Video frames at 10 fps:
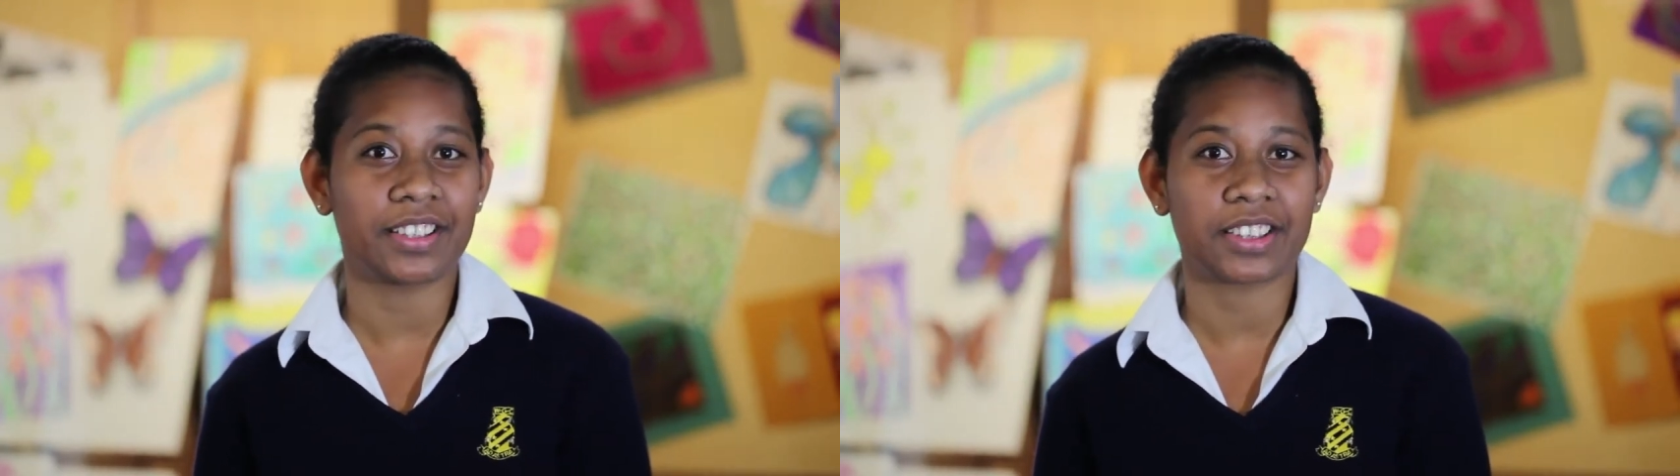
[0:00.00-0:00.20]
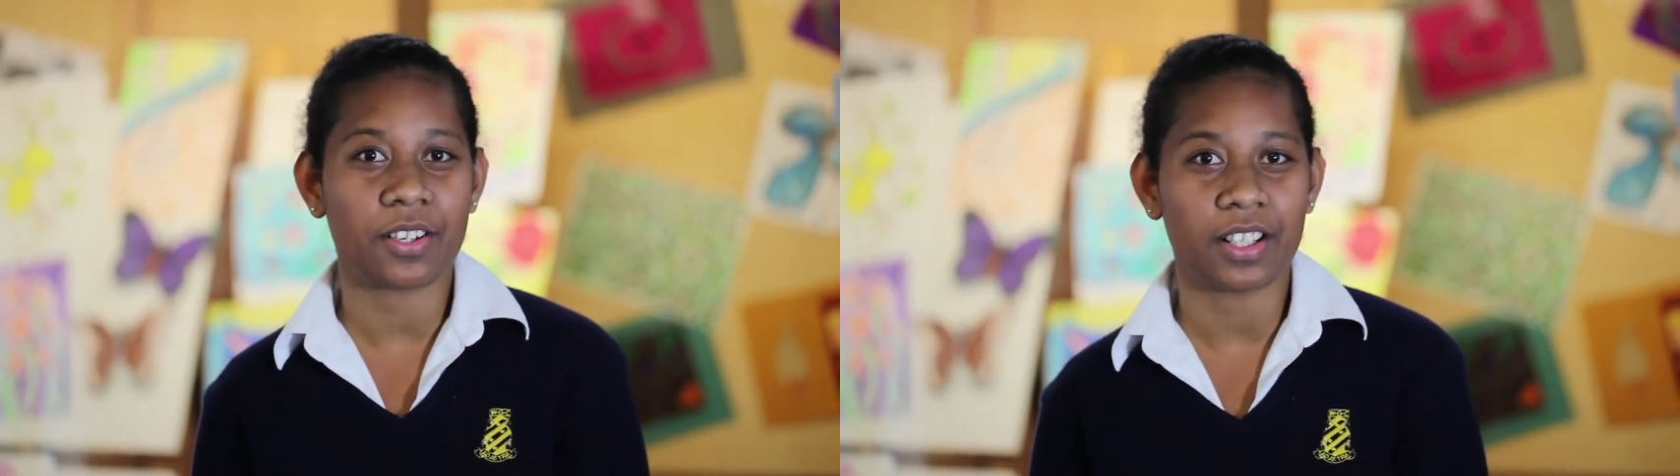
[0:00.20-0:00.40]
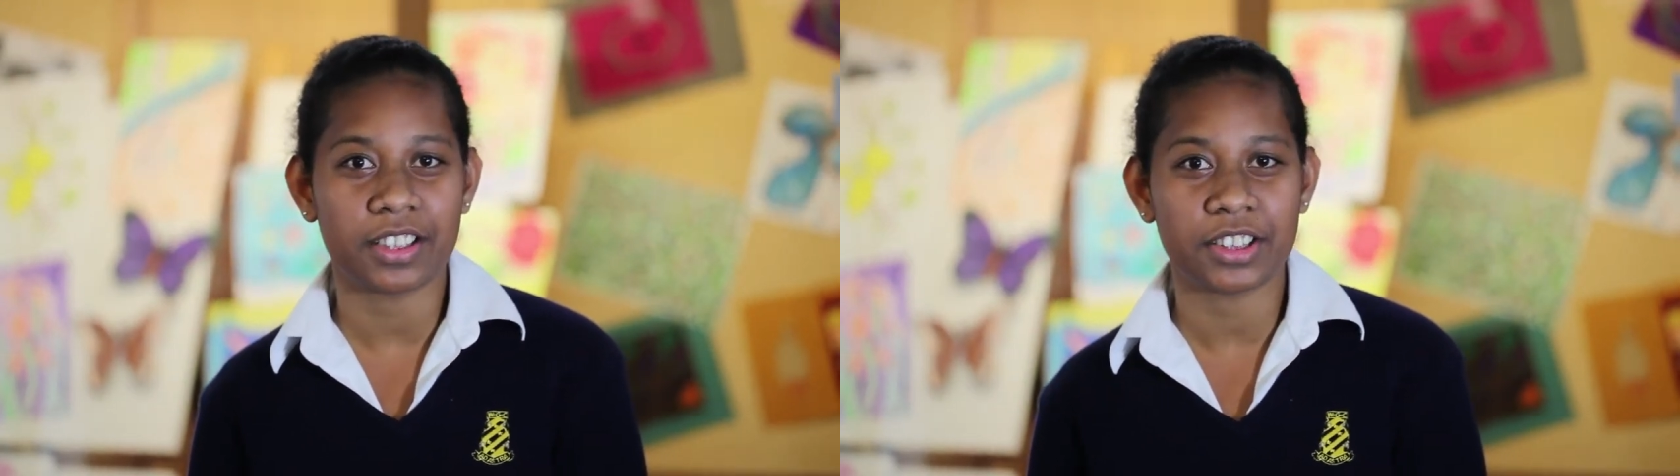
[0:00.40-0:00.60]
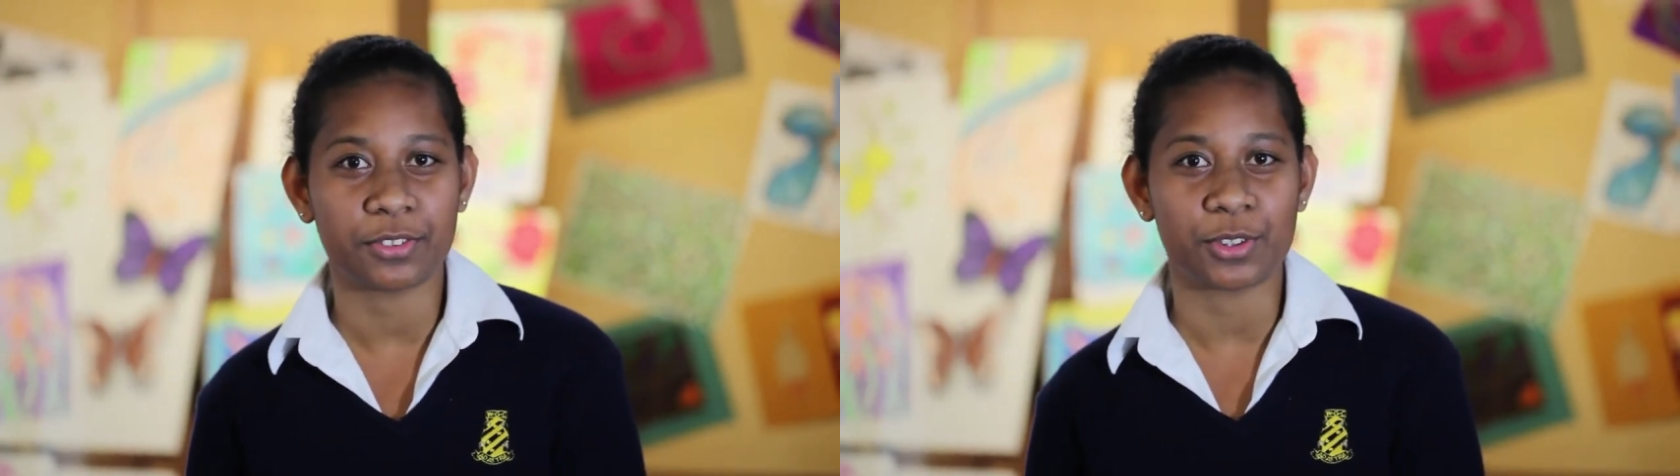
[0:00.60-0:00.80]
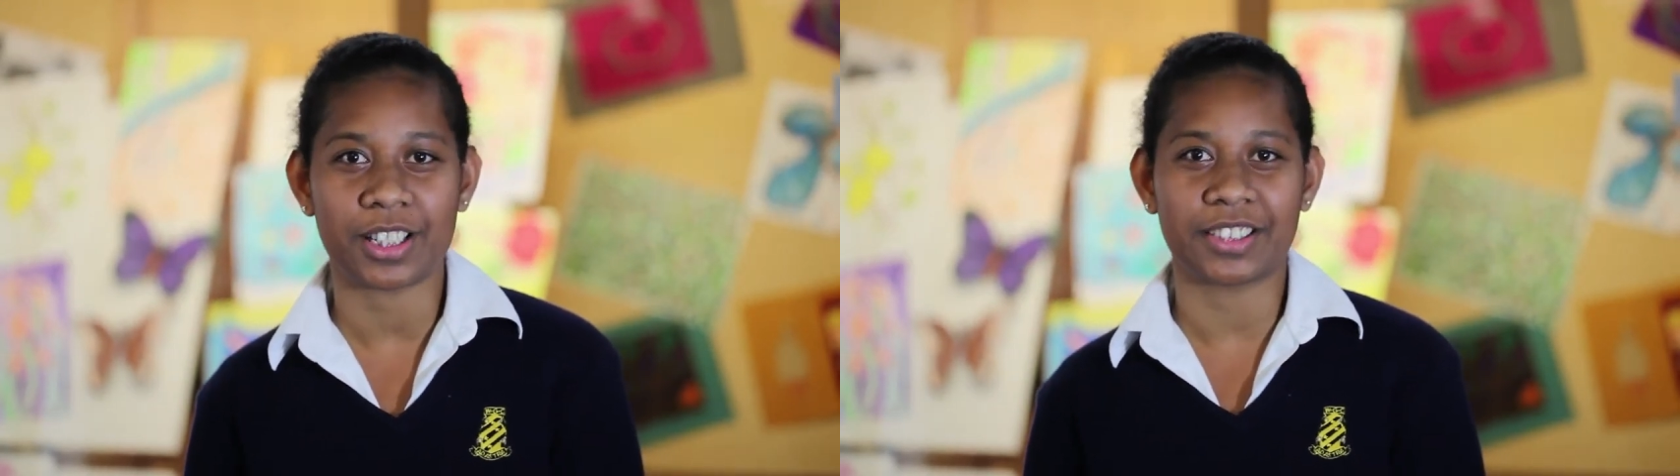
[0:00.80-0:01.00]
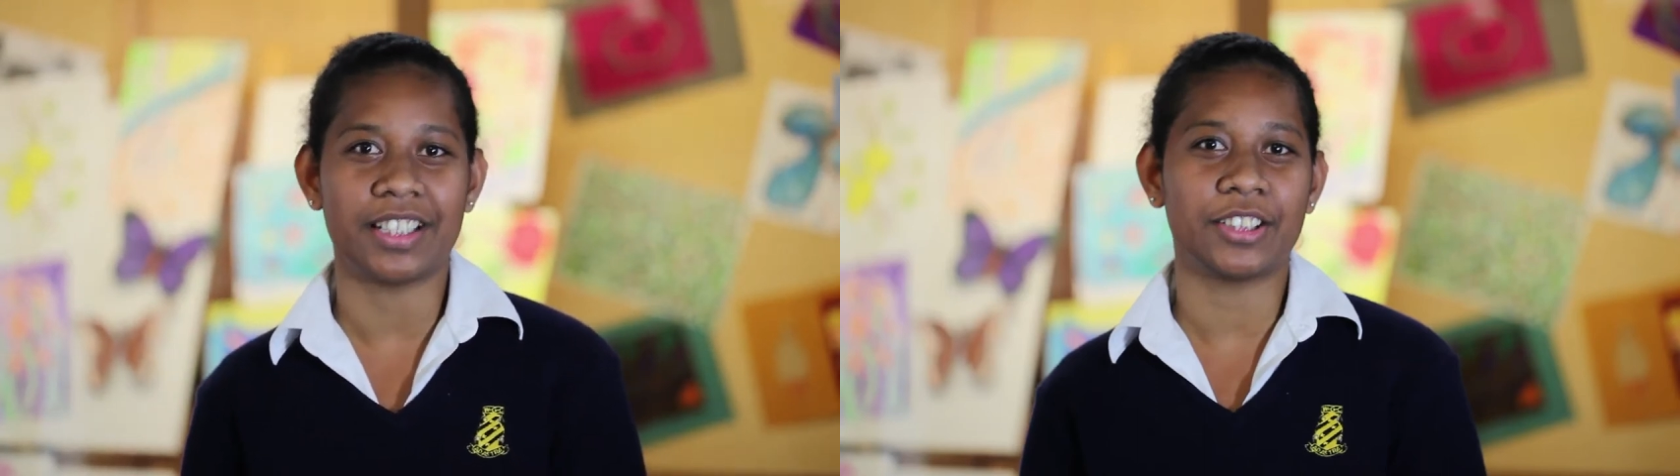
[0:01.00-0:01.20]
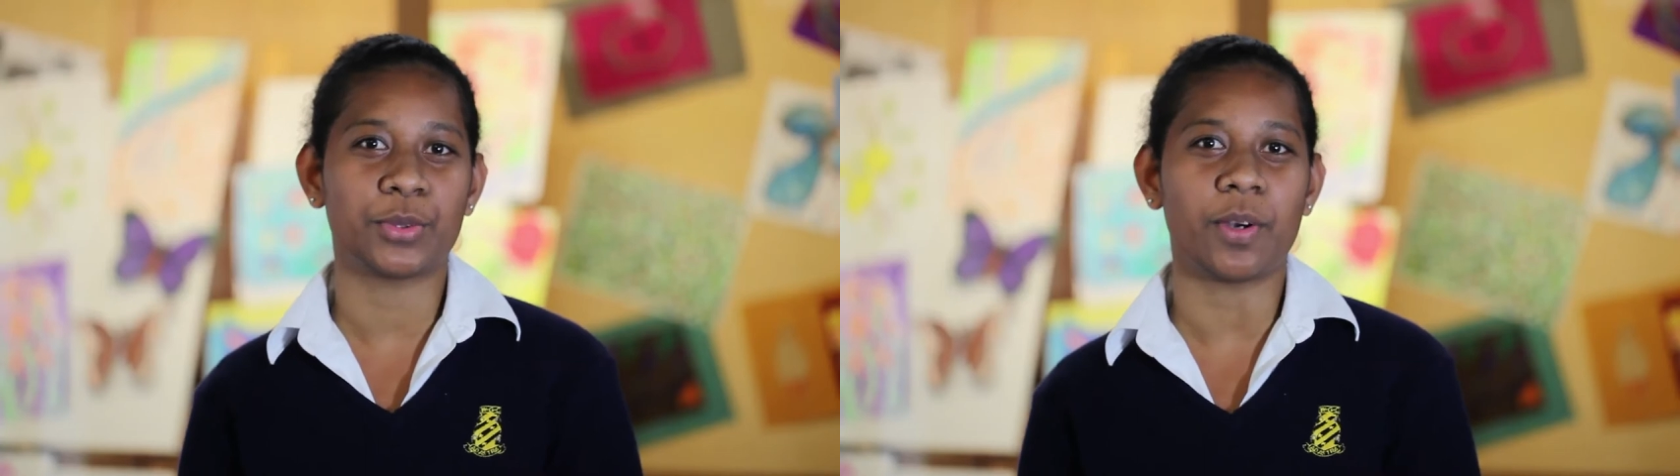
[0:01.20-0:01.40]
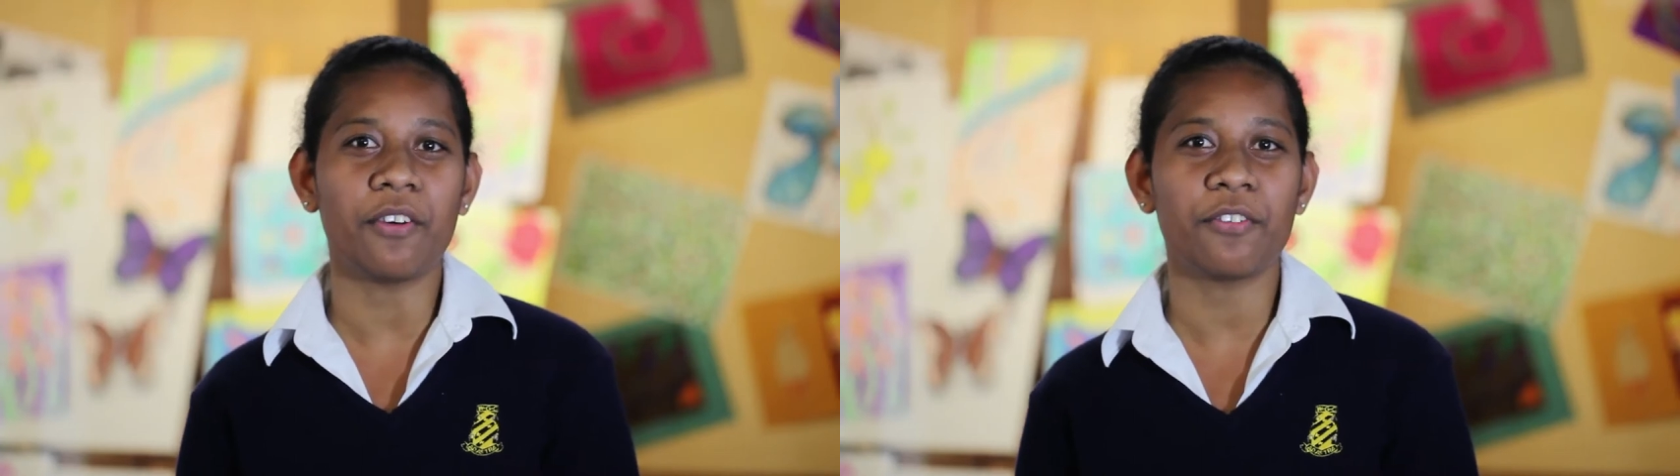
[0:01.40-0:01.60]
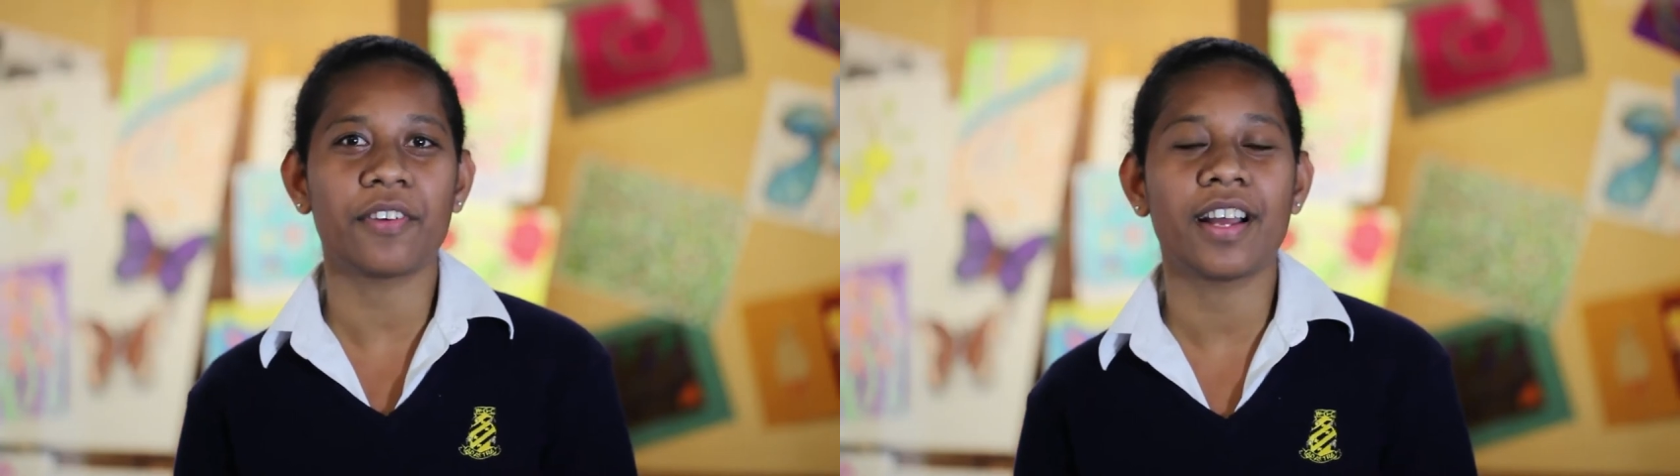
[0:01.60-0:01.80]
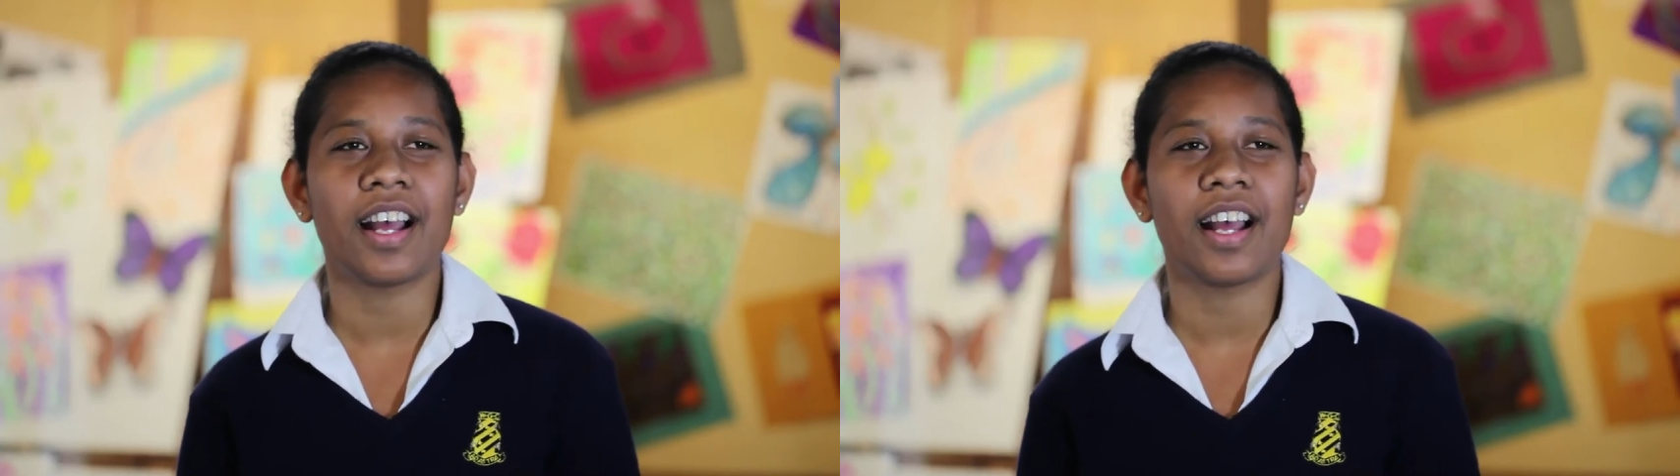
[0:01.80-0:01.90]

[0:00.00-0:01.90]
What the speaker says: Girls College for 2012.